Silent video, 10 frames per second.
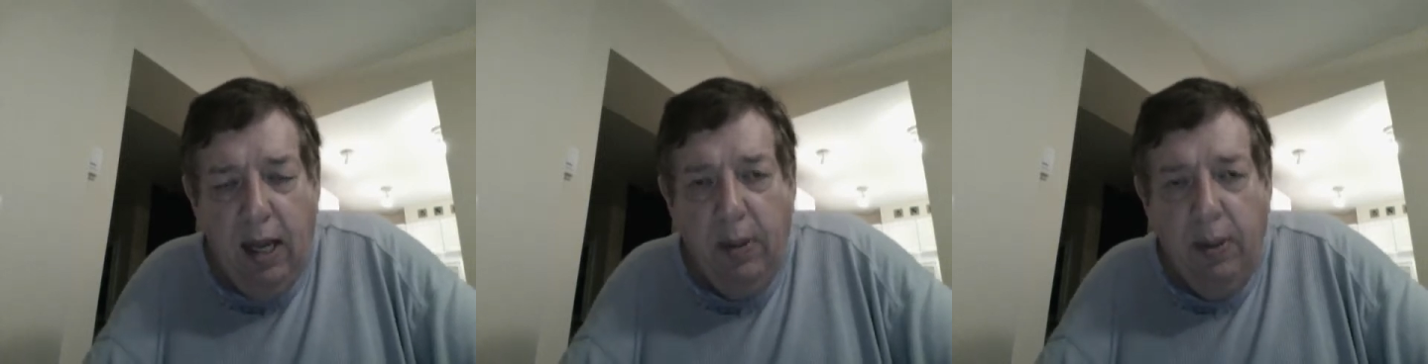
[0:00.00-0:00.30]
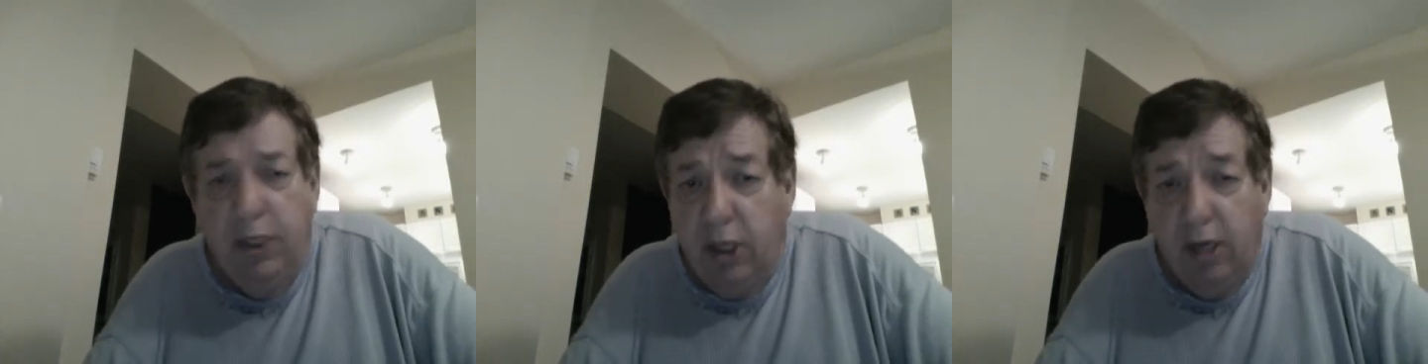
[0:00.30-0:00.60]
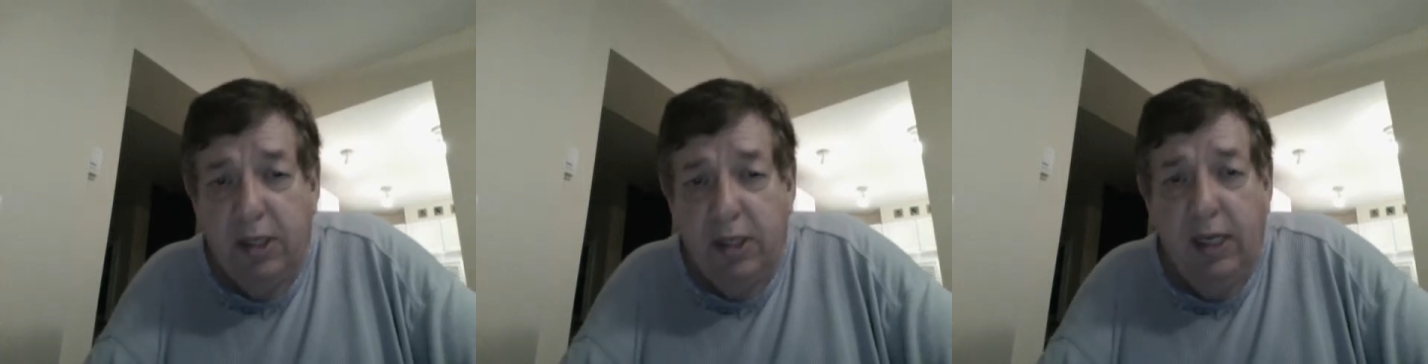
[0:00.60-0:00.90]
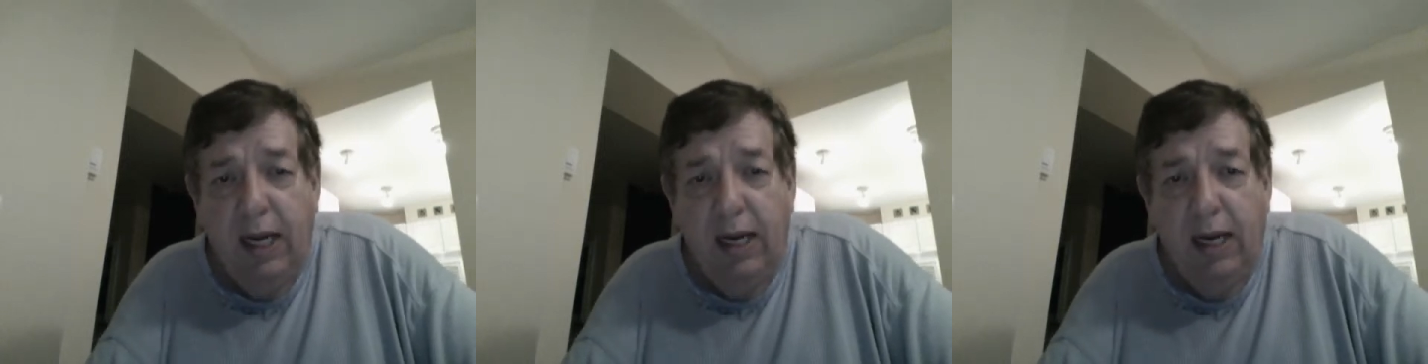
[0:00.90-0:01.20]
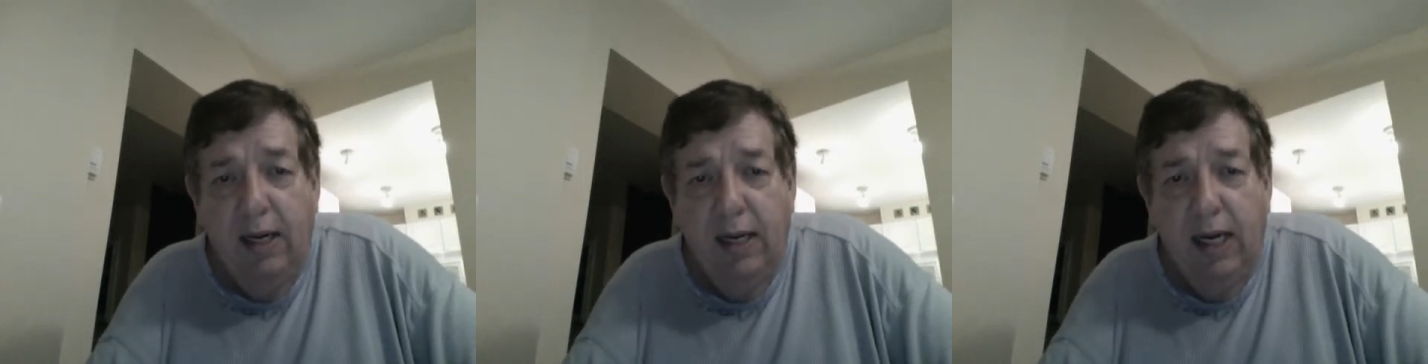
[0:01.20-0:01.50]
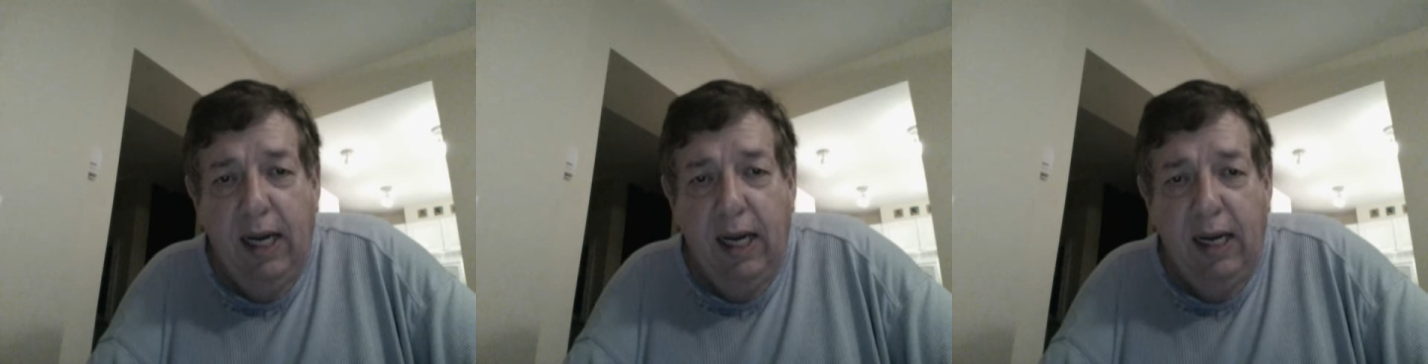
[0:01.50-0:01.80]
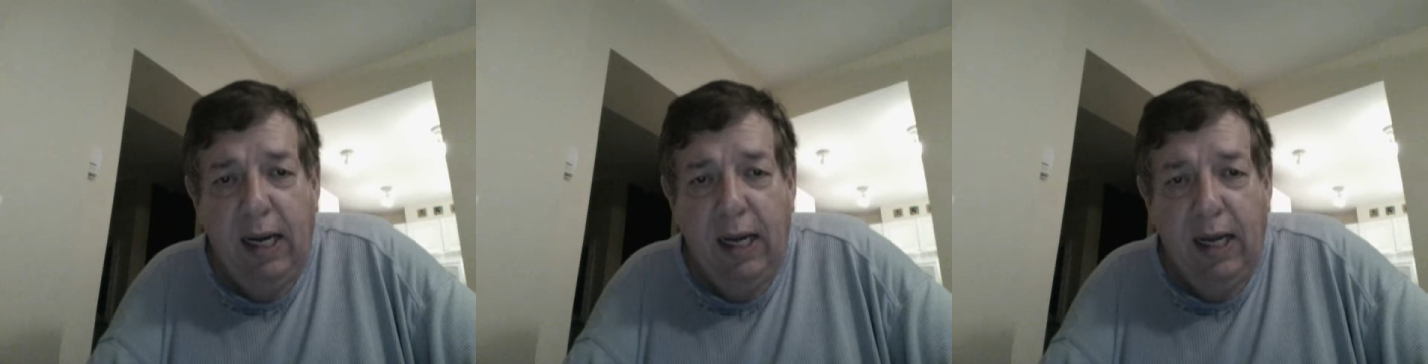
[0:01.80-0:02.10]
I went to church today
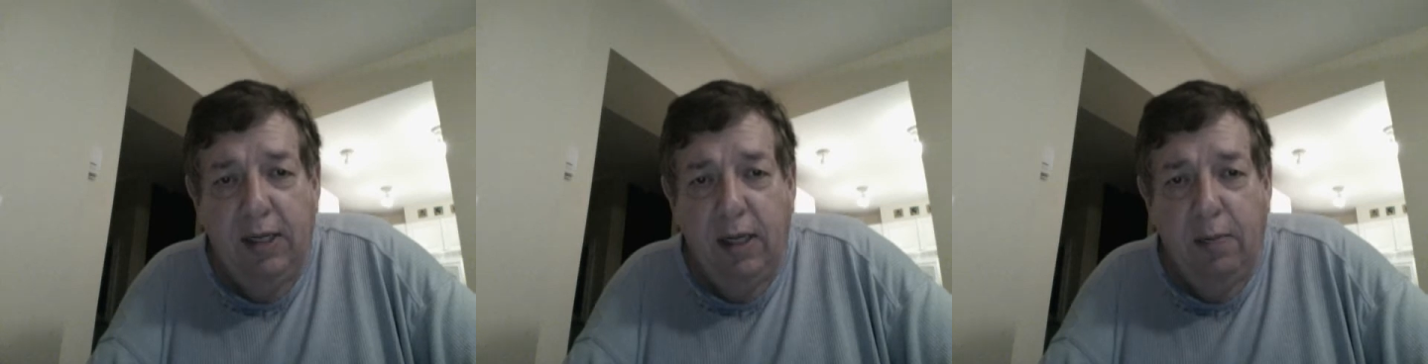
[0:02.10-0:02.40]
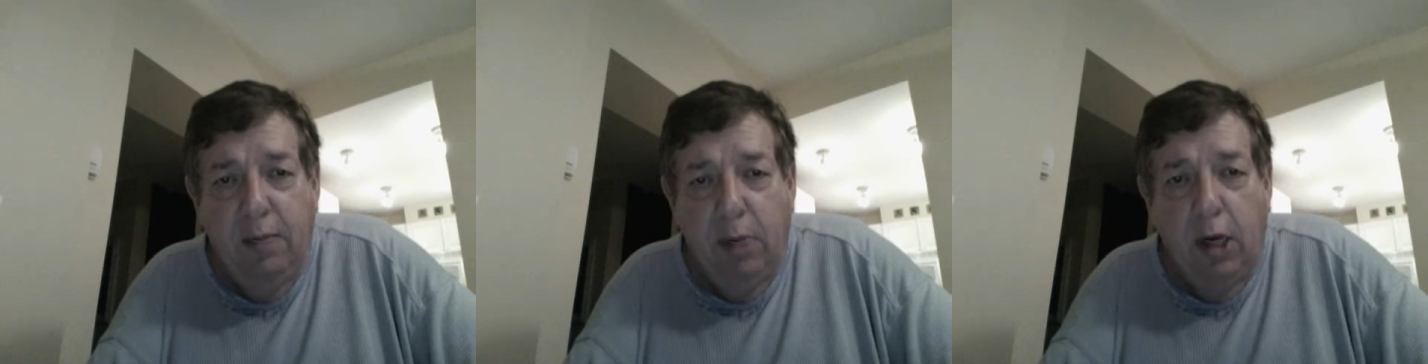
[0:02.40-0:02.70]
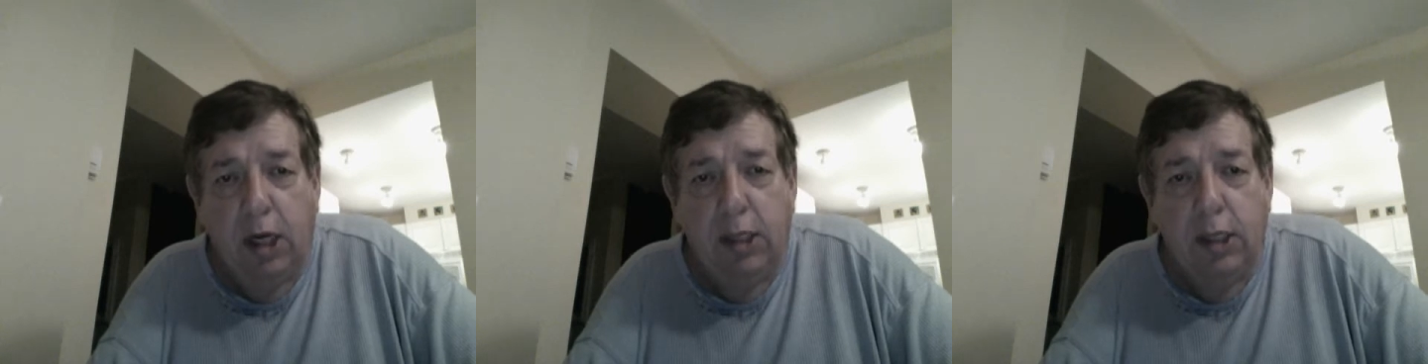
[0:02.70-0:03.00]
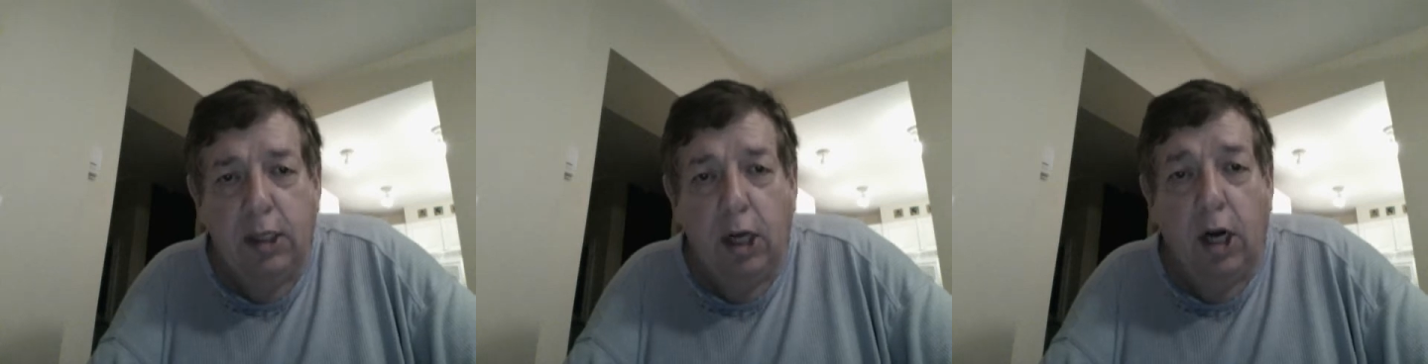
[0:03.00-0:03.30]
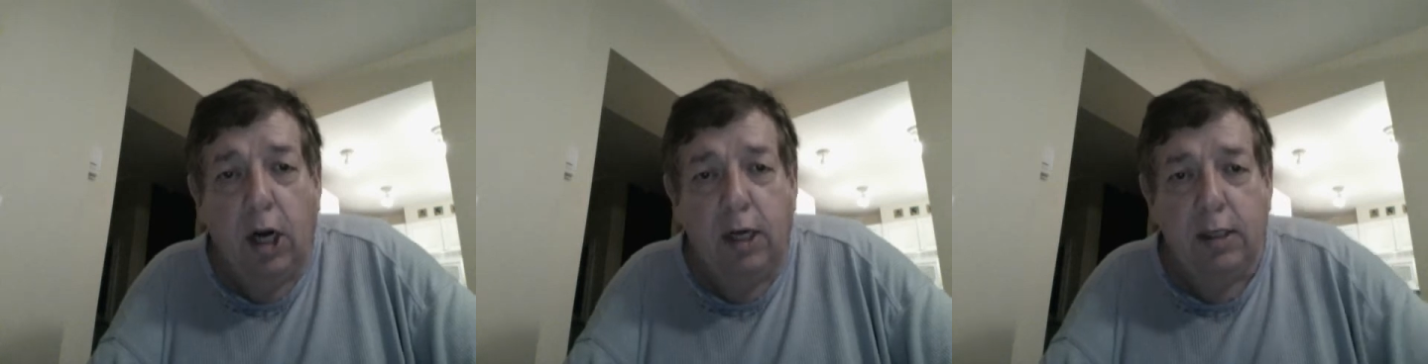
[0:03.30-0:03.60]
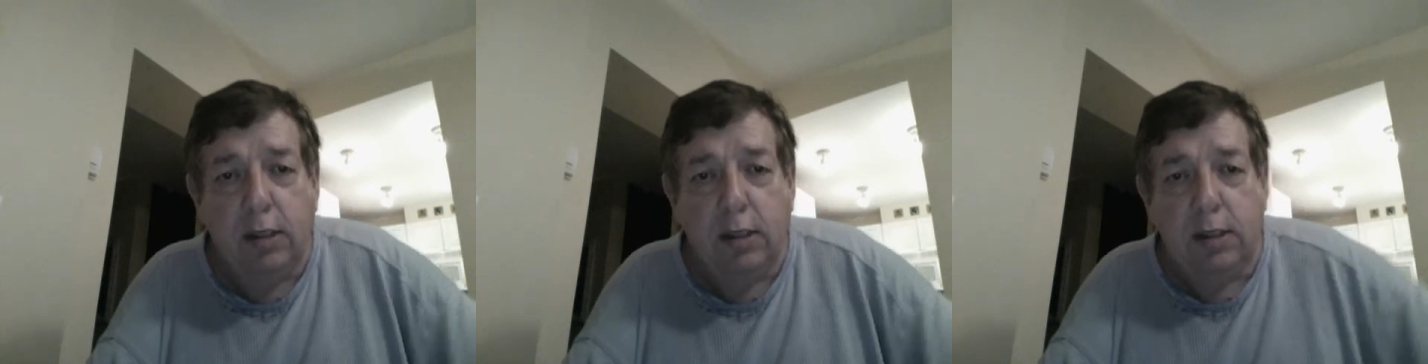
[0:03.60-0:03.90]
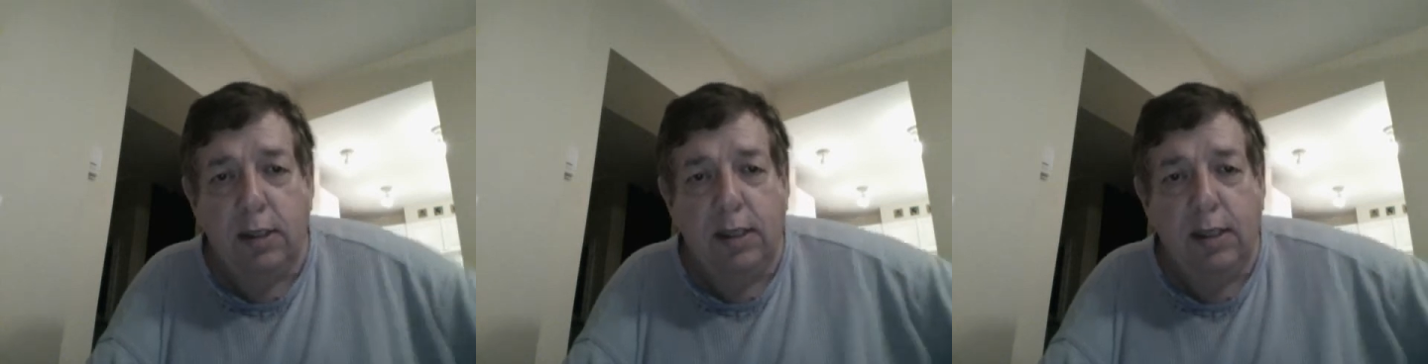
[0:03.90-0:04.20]
again at uh, Park Gardens